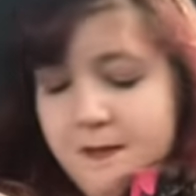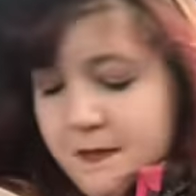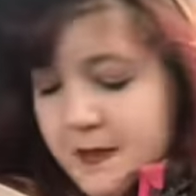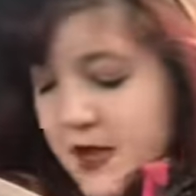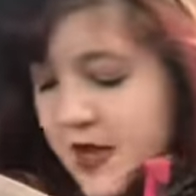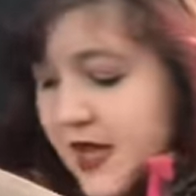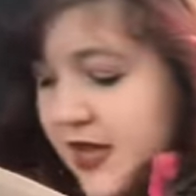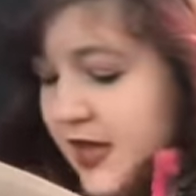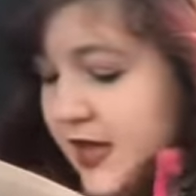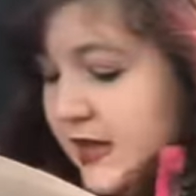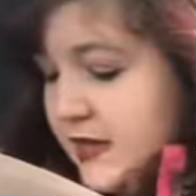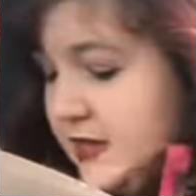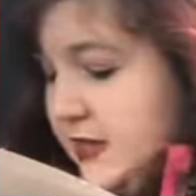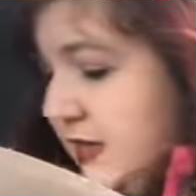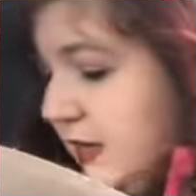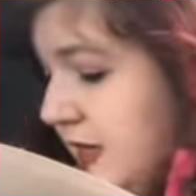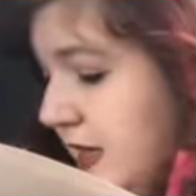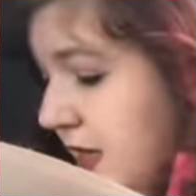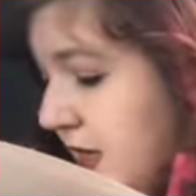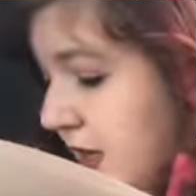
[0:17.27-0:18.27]

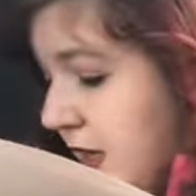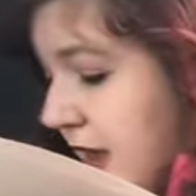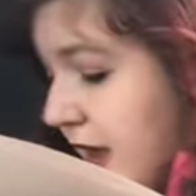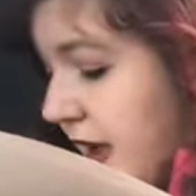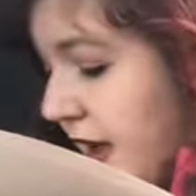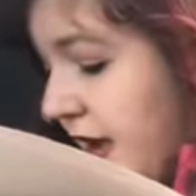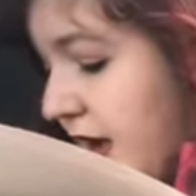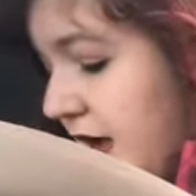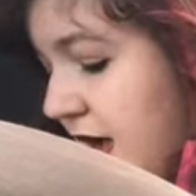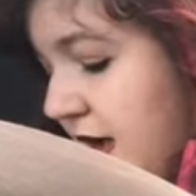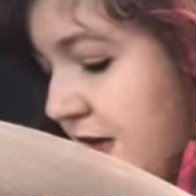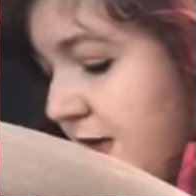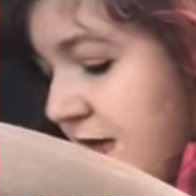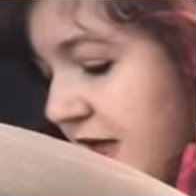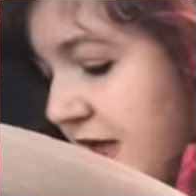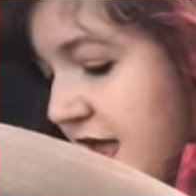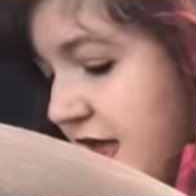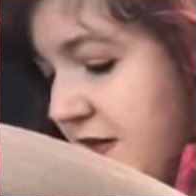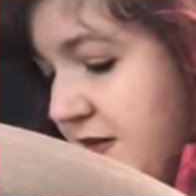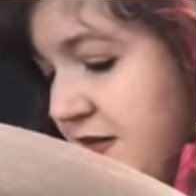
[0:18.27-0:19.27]
but I got
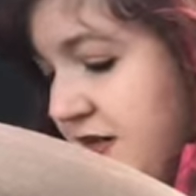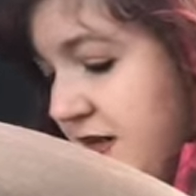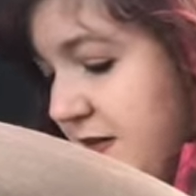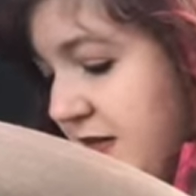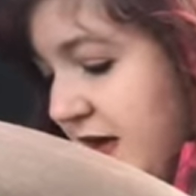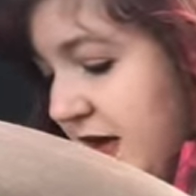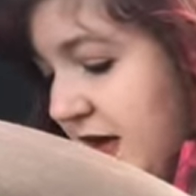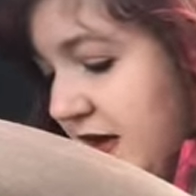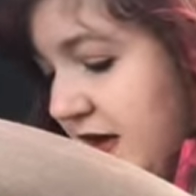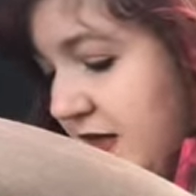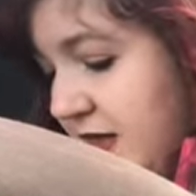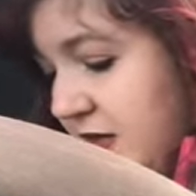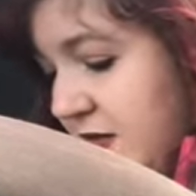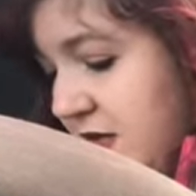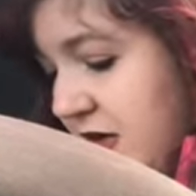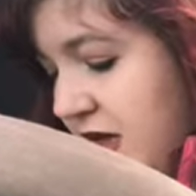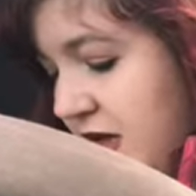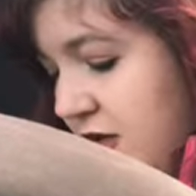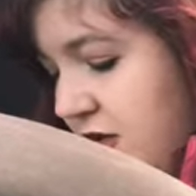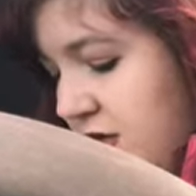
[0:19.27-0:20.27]
my Ipsy bag in the
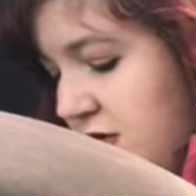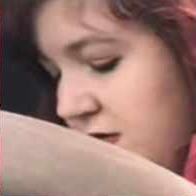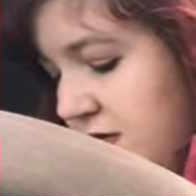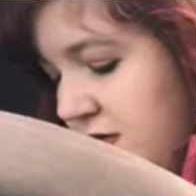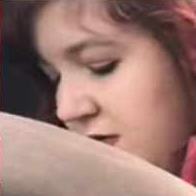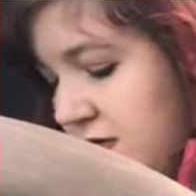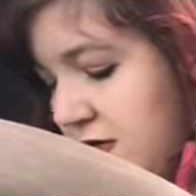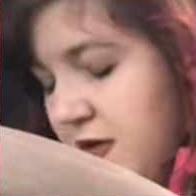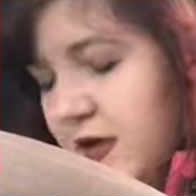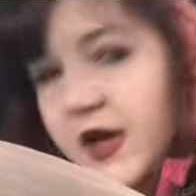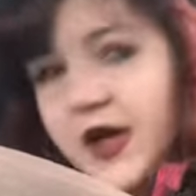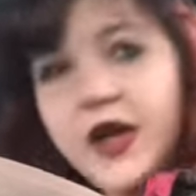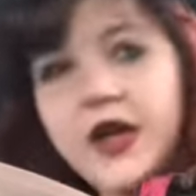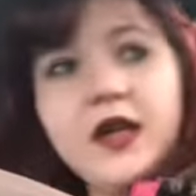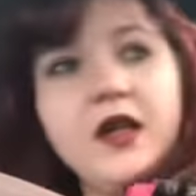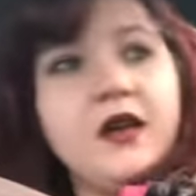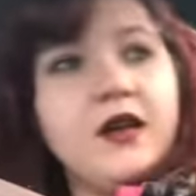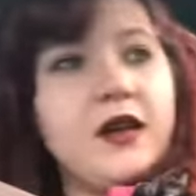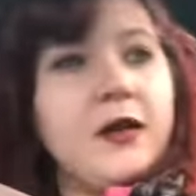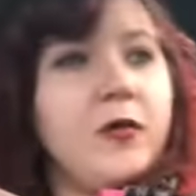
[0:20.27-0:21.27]
mail,
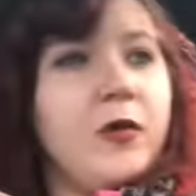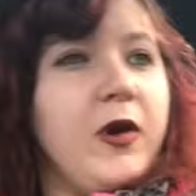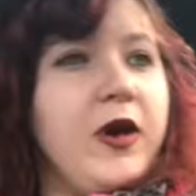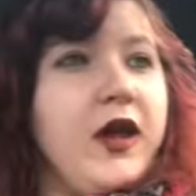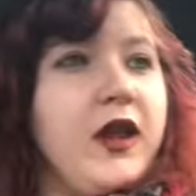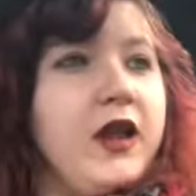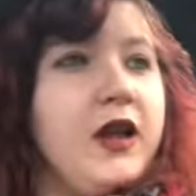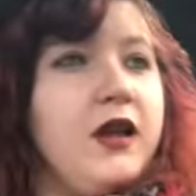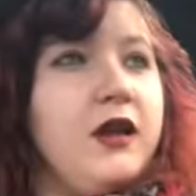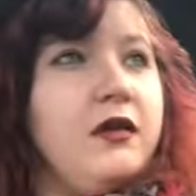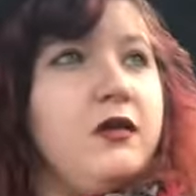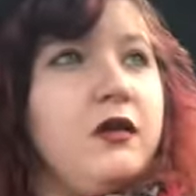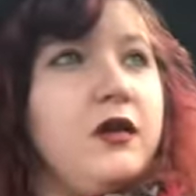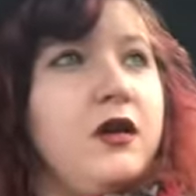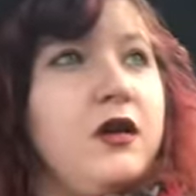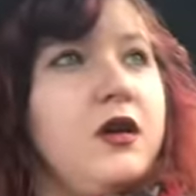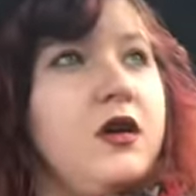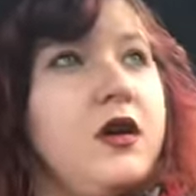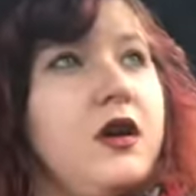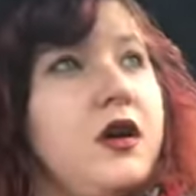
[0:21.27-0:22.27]
and I'm waiting
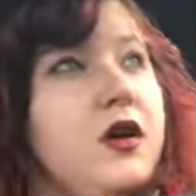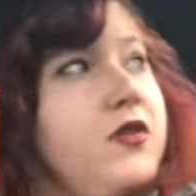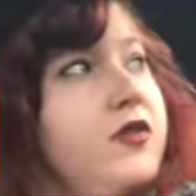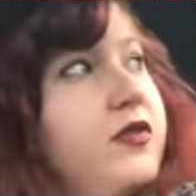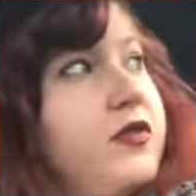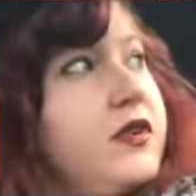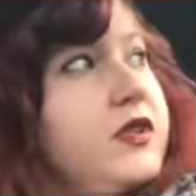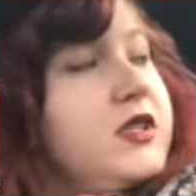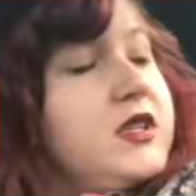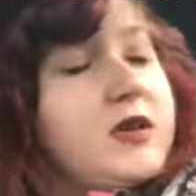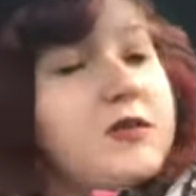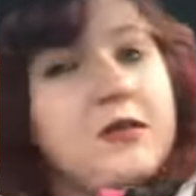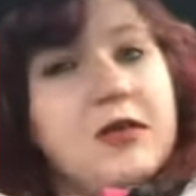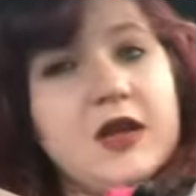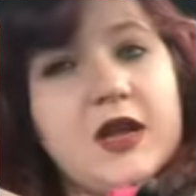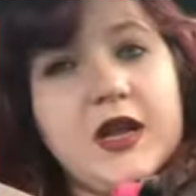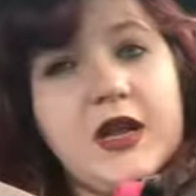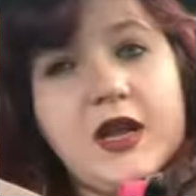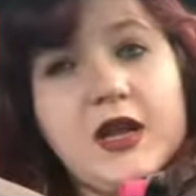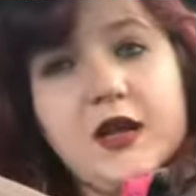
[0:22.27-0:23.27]
for
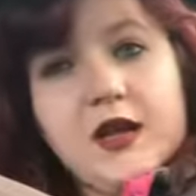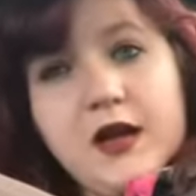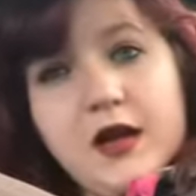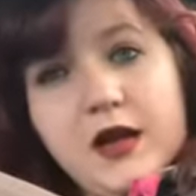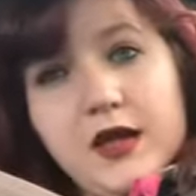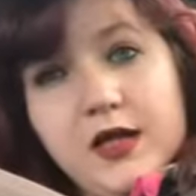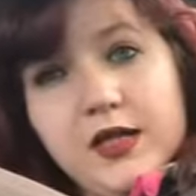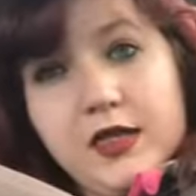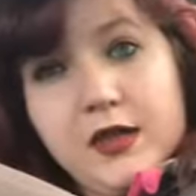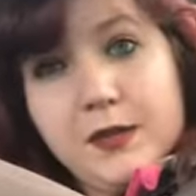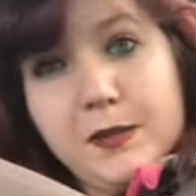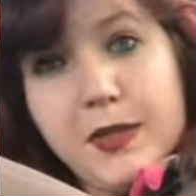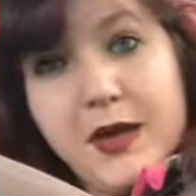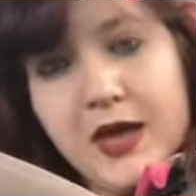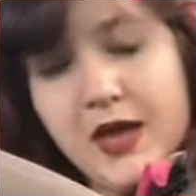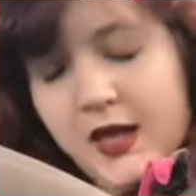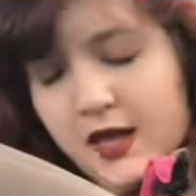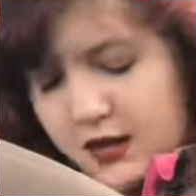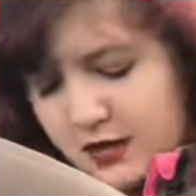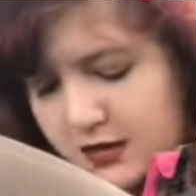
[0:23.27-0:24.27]
somebody at the
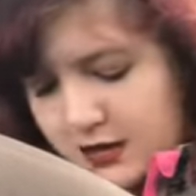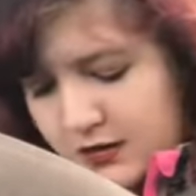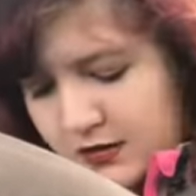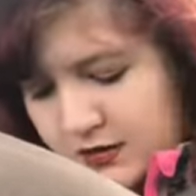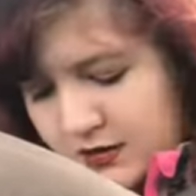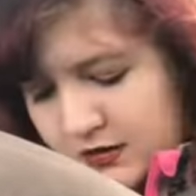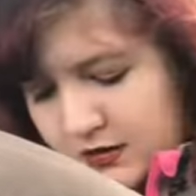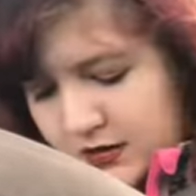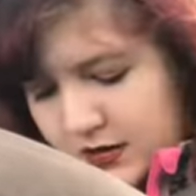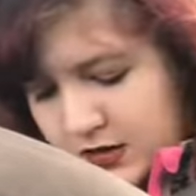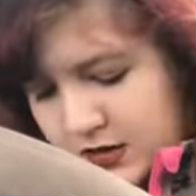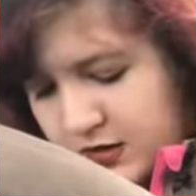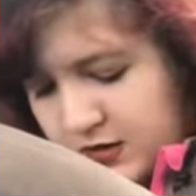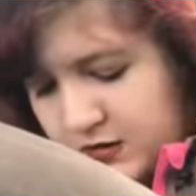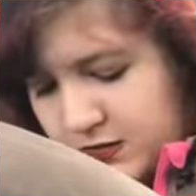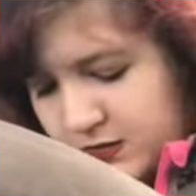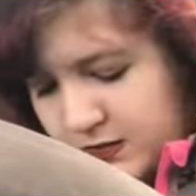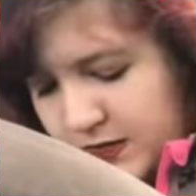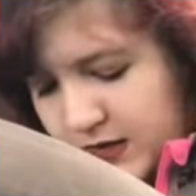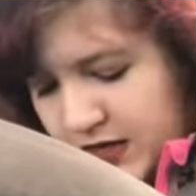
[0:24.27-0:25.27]
bank, so
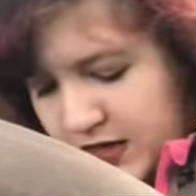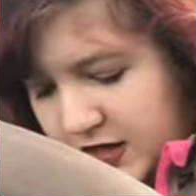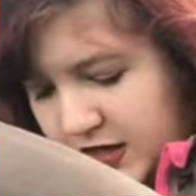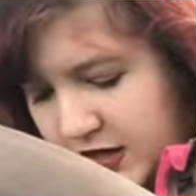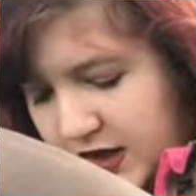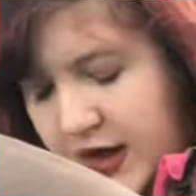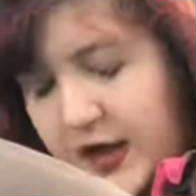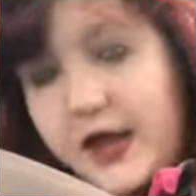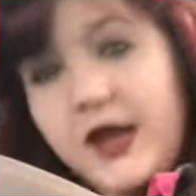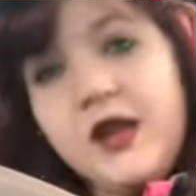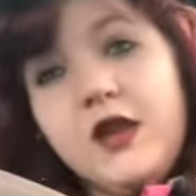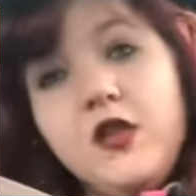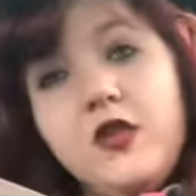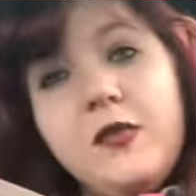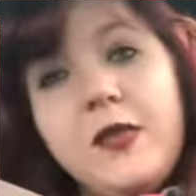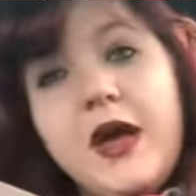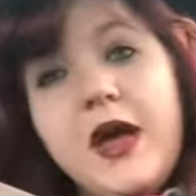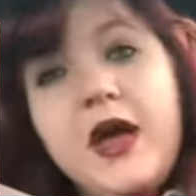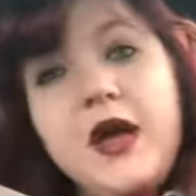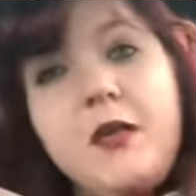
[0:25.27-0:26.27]
I thought I can
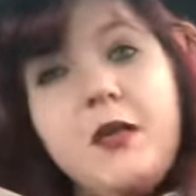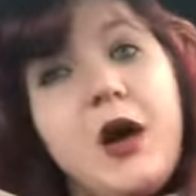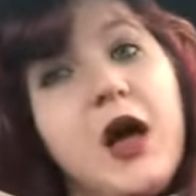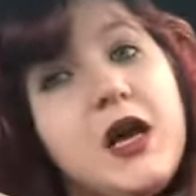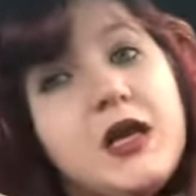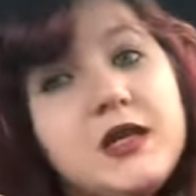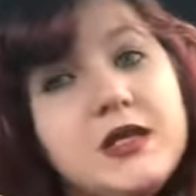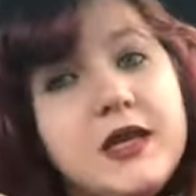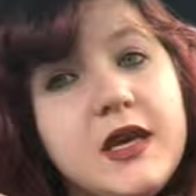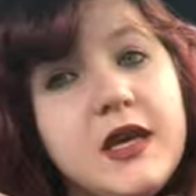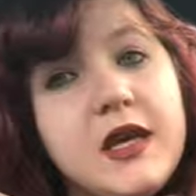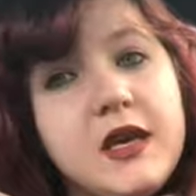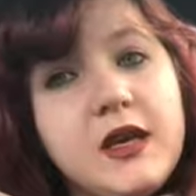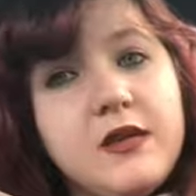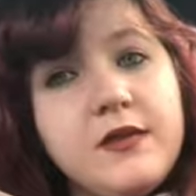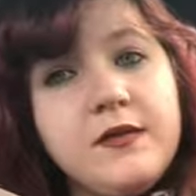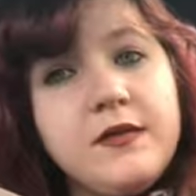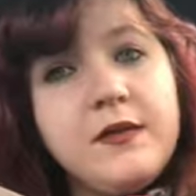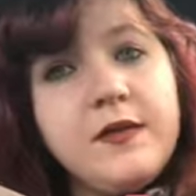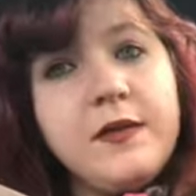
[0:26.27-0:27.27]
do my
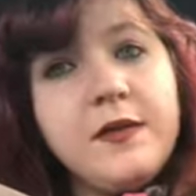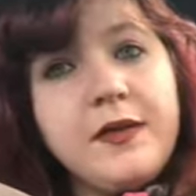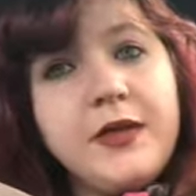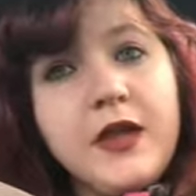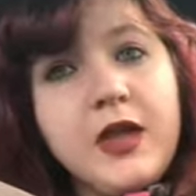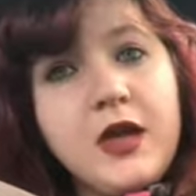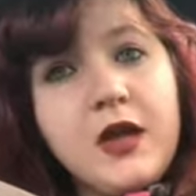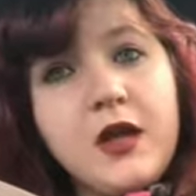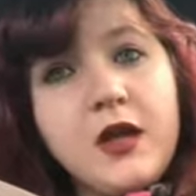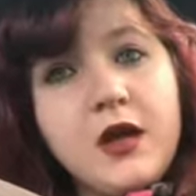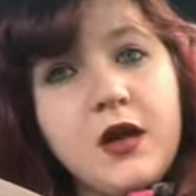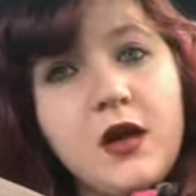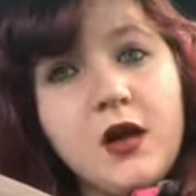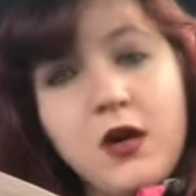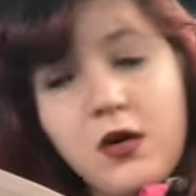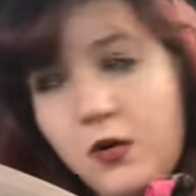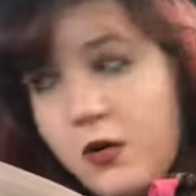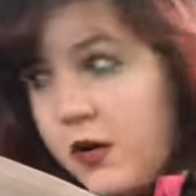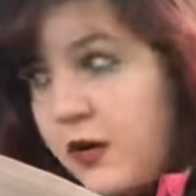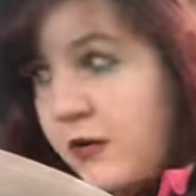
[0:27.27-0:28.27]
unboxing
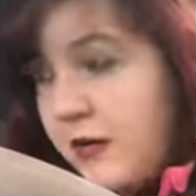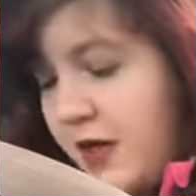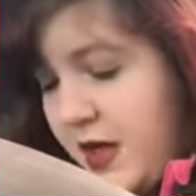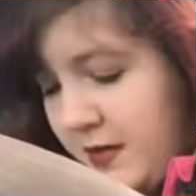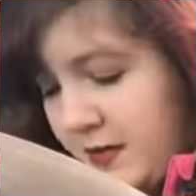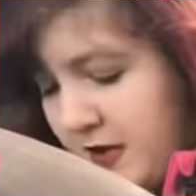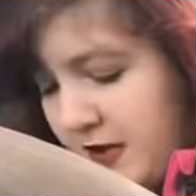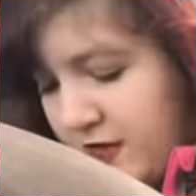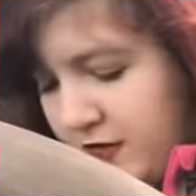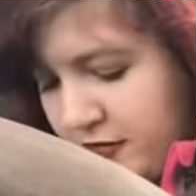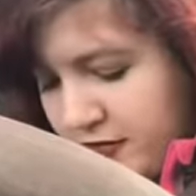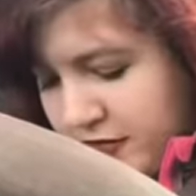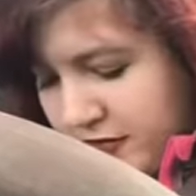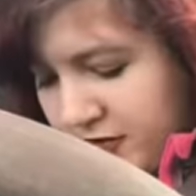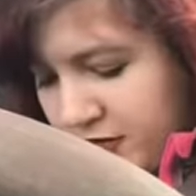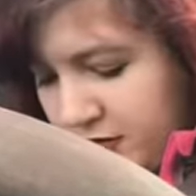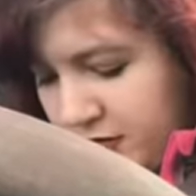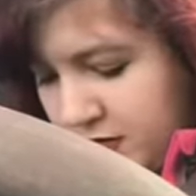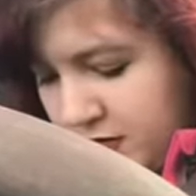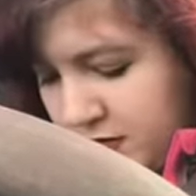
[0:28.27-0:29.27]
or in my
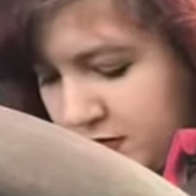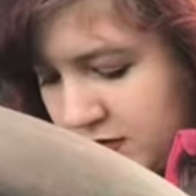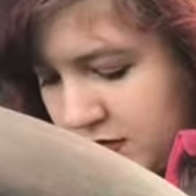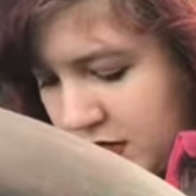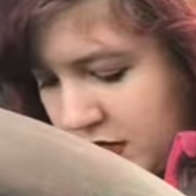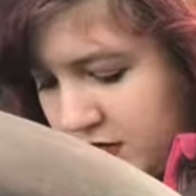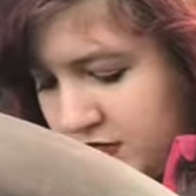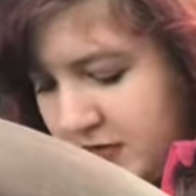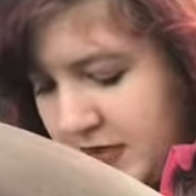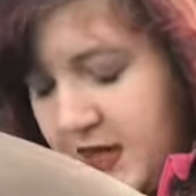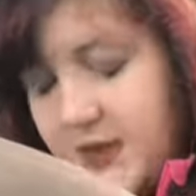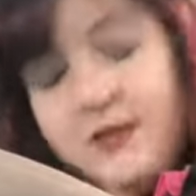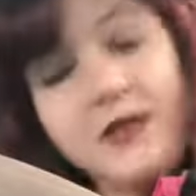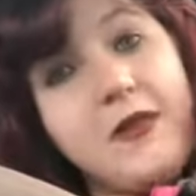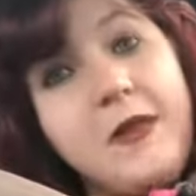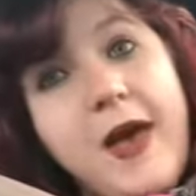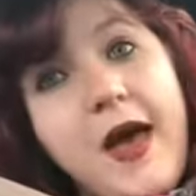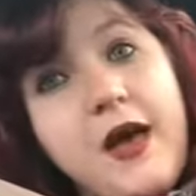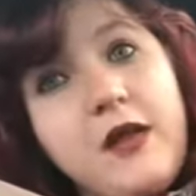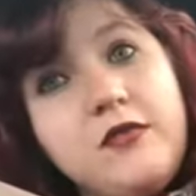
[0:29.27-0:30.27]
review of my
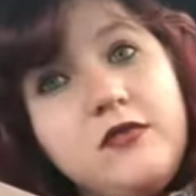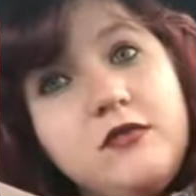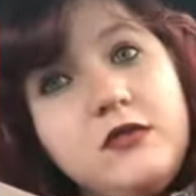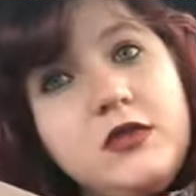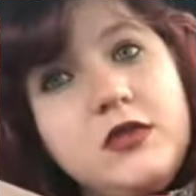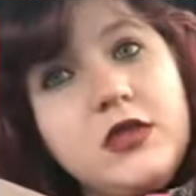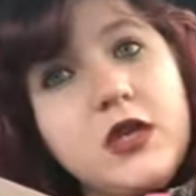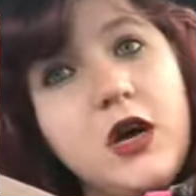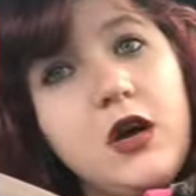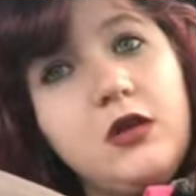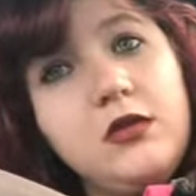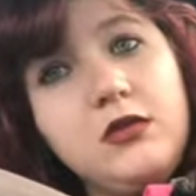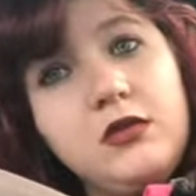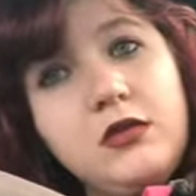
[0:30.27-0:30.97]
Ipsy bag. So